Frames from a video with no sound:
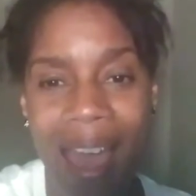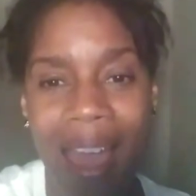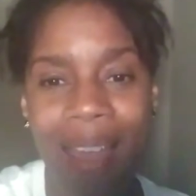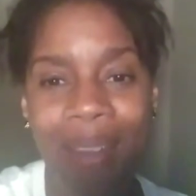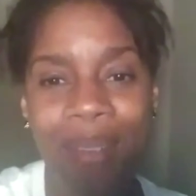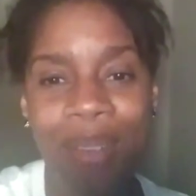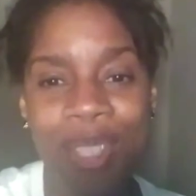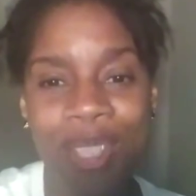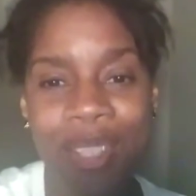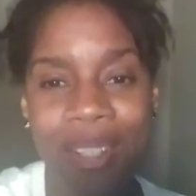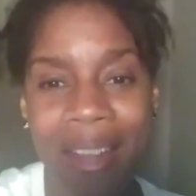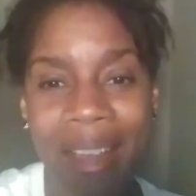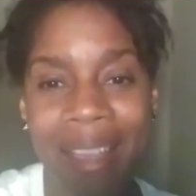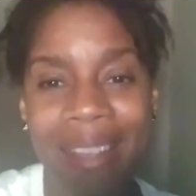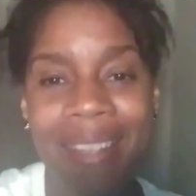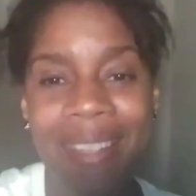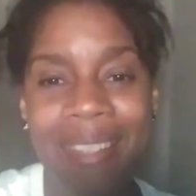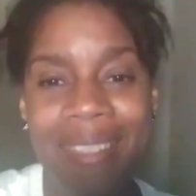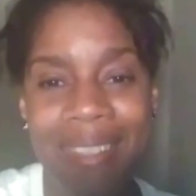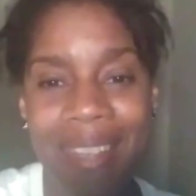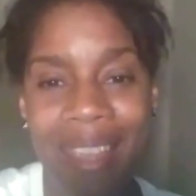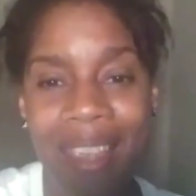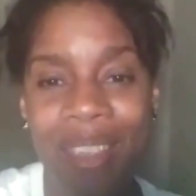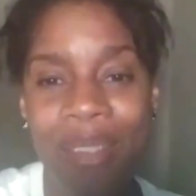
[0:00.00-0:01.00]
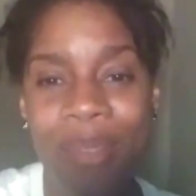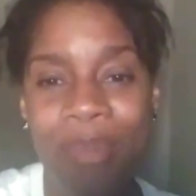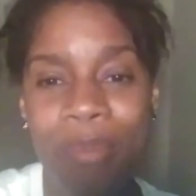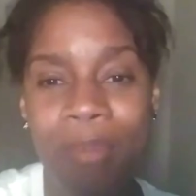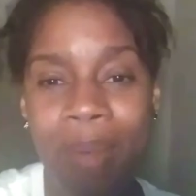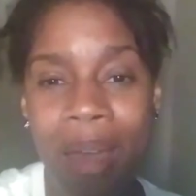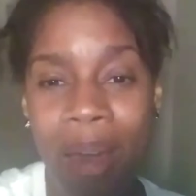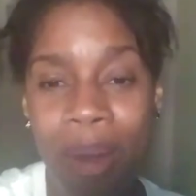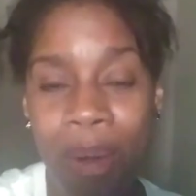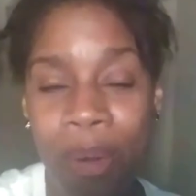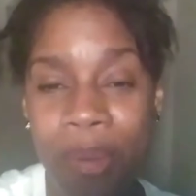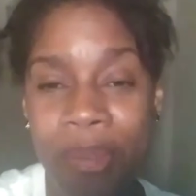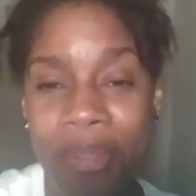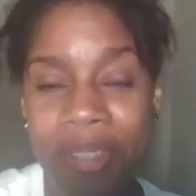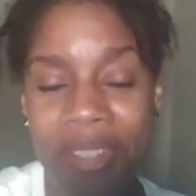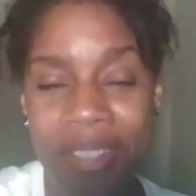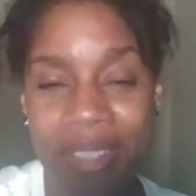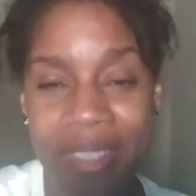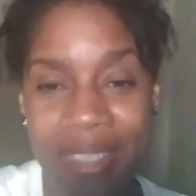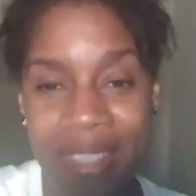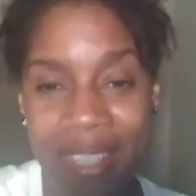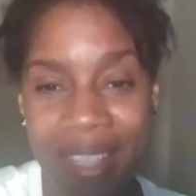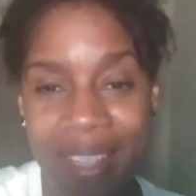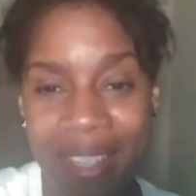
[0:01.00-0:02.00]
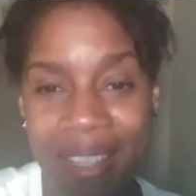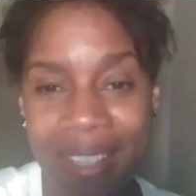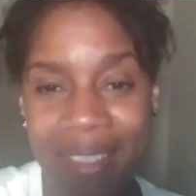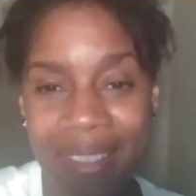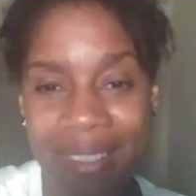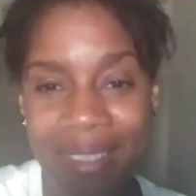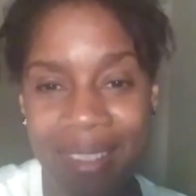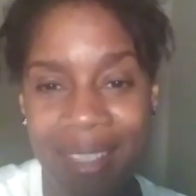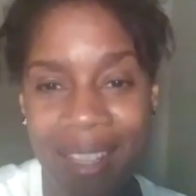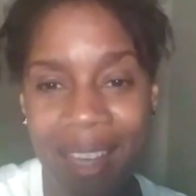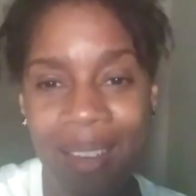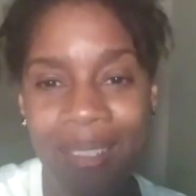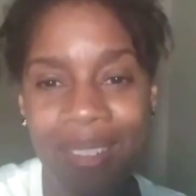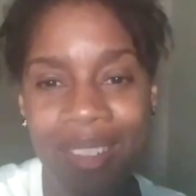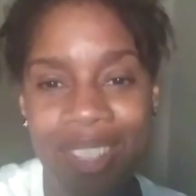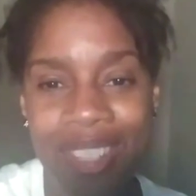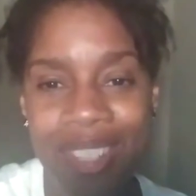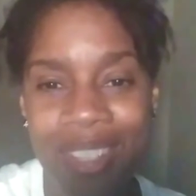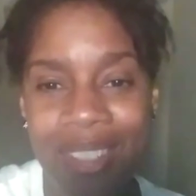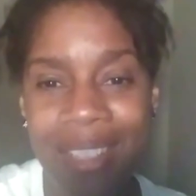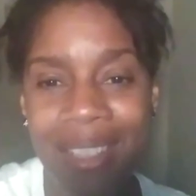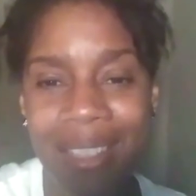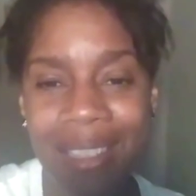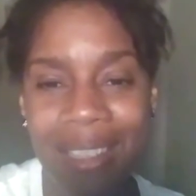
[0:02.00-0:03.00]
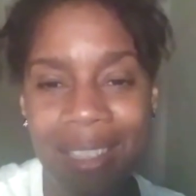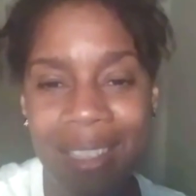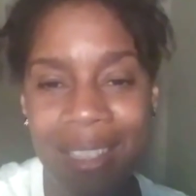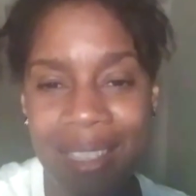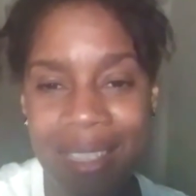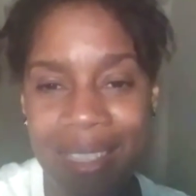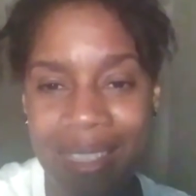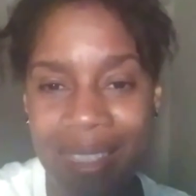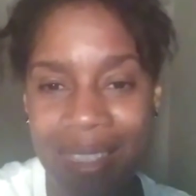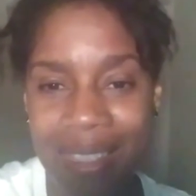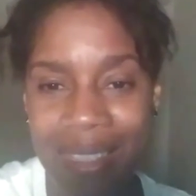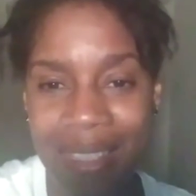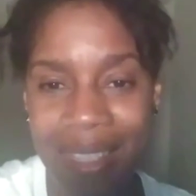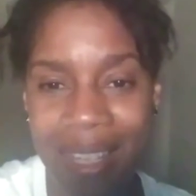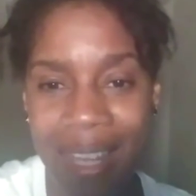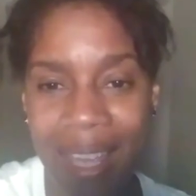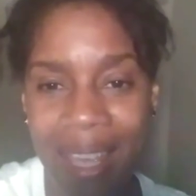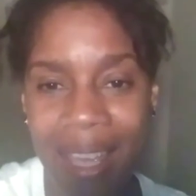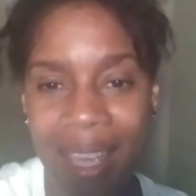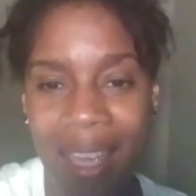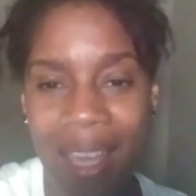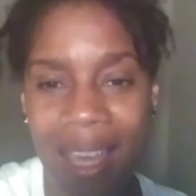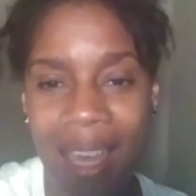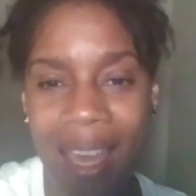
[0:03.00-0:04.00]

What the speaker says: was trying to save my older son. I want you to listen to that.